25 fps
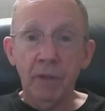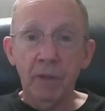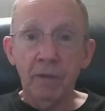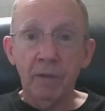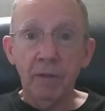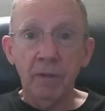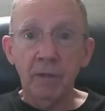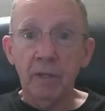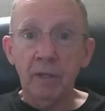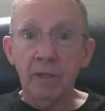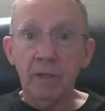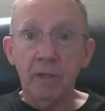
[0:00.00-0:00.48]

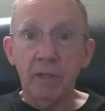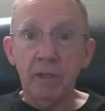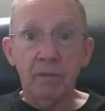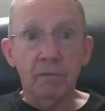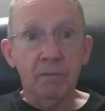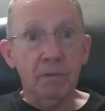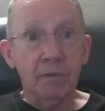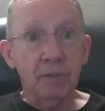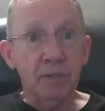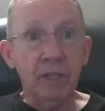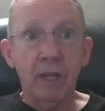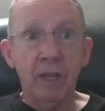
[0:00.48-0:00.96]
you get
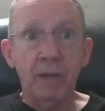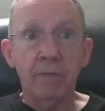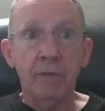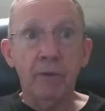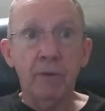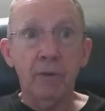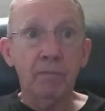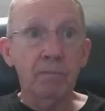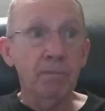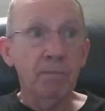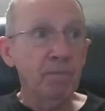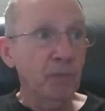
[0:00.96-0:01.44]

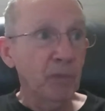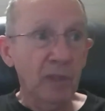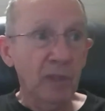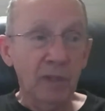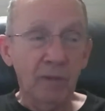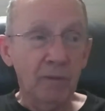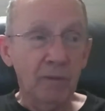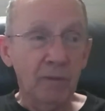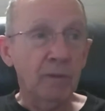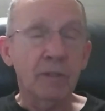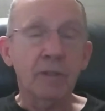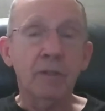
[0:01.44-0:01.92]
seven
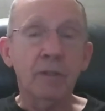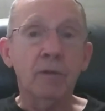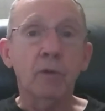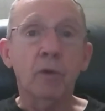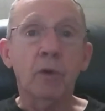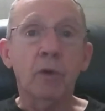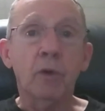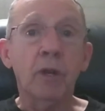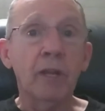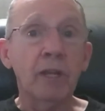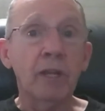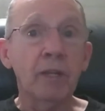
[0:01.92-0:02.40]
or so
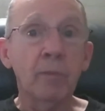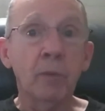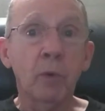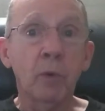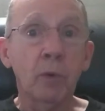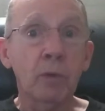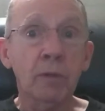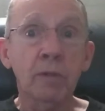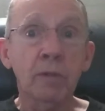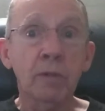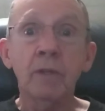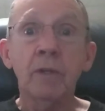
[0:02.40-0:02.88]

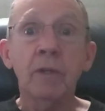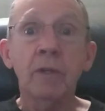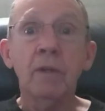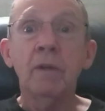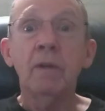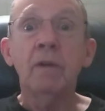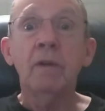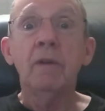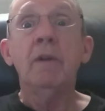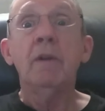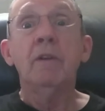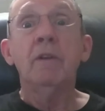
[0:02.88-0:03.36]
claymores
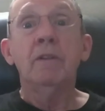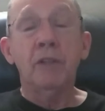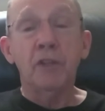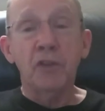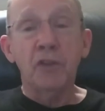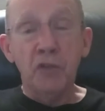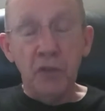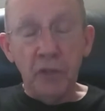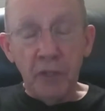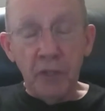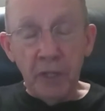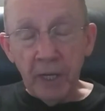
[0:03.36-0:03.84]
to
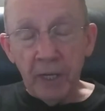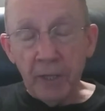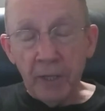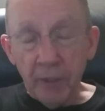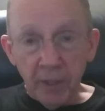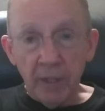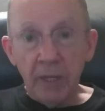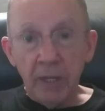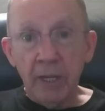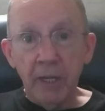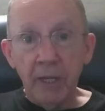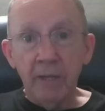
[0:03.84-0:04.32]

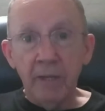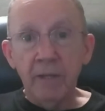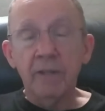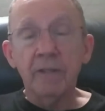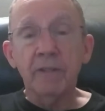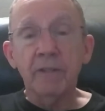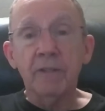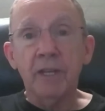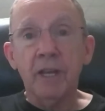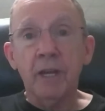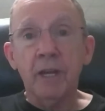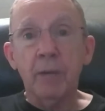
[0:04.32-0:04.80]

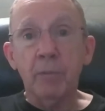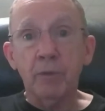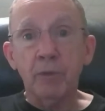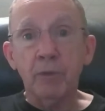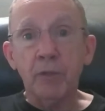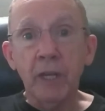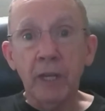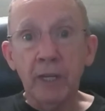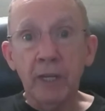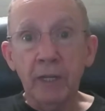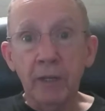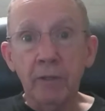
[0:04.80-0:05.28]
detonate
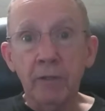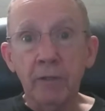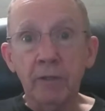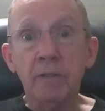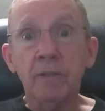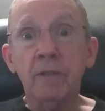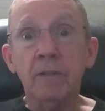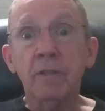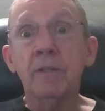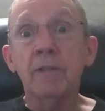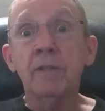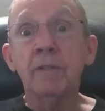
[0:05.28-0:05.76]

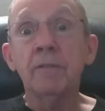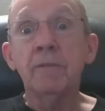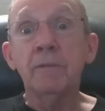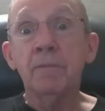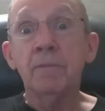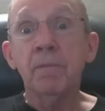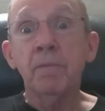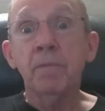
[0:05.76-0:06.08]
simultaneously,